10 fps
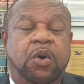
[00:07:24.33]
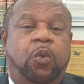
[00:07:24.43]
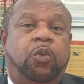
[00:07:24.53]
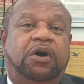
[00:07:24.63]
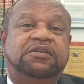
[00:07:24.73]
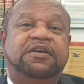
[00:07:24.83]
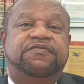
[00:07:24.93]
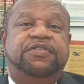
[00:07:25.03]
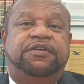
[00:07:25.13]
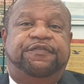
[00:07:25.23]
what
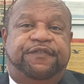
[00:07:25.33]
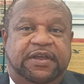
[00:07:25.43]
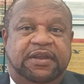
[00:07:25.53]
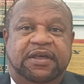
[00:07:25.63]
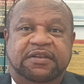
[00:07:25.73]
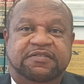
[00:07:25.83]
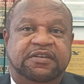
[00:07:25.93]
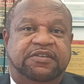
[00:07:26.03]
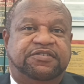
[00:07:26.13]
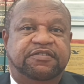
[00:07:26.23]
if the defendant
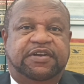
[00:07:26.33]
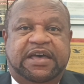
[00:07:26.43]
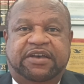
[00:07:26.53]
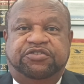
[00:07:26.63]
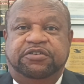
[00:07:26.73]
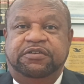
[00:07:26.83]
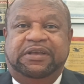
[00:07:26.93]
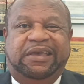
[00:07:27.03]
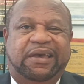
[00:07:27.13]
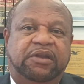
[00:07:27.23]
in a civil action
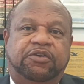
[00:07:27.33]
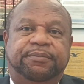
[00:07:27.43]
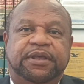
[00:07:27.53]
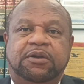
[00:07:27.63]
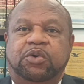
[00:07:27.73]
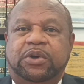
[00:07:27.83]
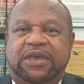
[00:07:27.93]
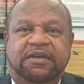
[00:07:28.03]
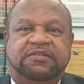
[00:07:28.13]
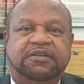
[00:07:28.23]
cannot be
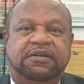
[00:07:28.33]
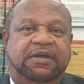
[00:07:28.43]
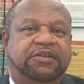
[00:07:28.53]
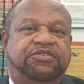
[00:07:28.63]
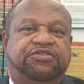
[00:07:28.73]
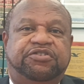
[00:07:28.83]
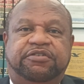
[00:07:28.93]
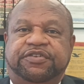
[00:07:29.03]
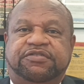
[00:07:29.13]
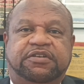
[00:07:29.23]
located and
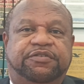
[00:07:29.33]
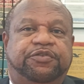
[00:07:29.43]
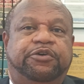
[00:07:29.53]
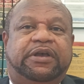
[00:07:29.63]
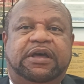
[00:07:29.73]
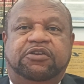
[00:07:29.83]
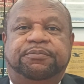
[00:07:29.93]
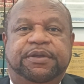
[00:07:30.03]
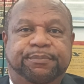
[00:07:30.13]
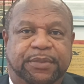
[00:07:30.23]
service therefore cannot
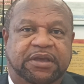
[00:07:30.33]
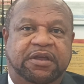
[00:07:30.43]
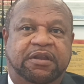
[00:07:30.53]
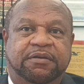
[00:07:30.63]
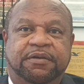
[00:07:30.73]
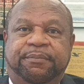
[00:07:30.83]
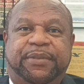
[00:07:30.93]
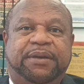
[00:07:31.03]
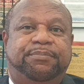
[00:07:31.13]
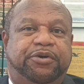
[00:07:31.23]
be made
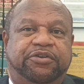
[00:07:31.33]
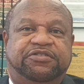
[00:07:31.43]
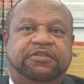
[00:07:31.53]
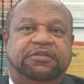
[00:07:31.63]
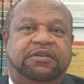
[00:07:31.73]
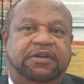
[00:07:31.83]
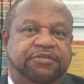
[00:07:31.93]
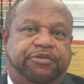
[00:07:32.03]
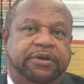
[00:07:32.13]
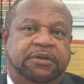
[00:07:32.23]
by personal
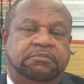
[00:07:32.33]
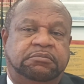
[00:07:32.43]
delivery,